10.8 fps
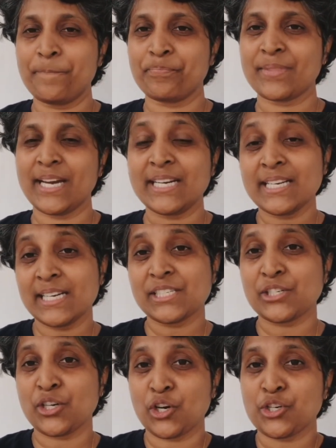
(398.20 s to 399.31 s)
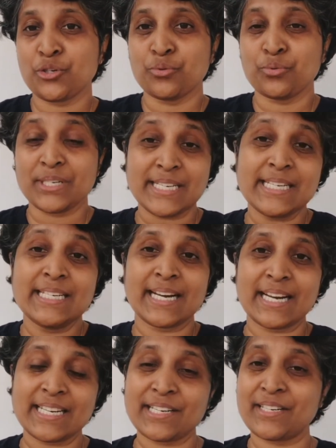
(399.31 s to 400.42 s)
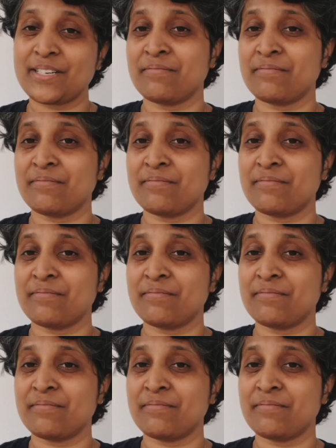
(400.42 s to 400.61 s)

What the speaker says: The idea is not to degrade it,